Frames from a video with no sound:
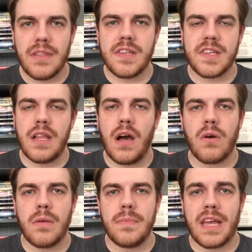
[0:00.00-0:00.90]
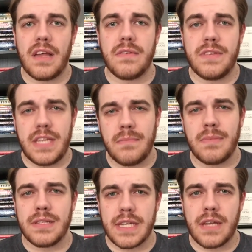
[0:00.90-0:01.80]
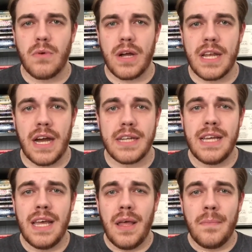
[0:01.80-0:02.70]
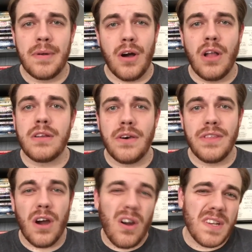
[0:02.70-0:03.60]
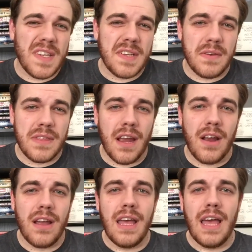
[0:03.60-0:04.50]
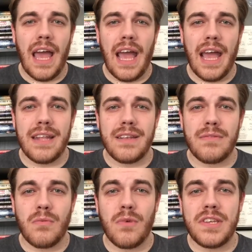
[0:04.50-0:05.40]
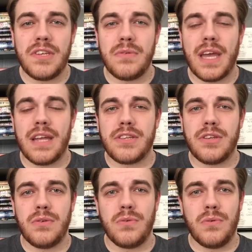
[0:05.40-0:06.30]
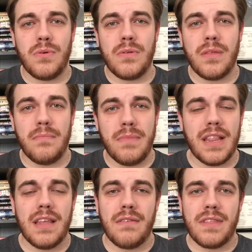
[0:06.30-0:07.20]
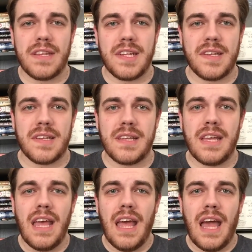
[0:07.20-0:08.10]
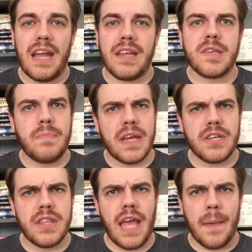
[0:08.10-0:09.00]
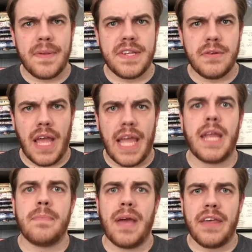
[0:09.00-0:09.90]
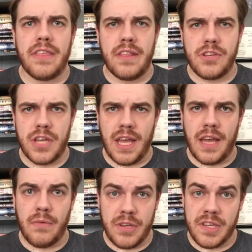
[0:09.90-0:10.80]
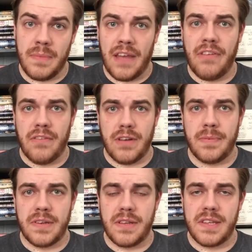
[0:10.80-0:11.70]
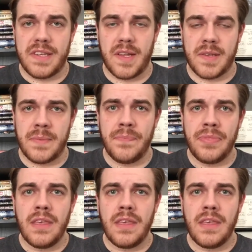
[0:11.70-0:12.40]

slower because of team building and whatnot, but all in all, the heart's still there. And once you get to the middle of the season, and especially Episode 8, Path of the Jedi, which is my favorite episode of the season,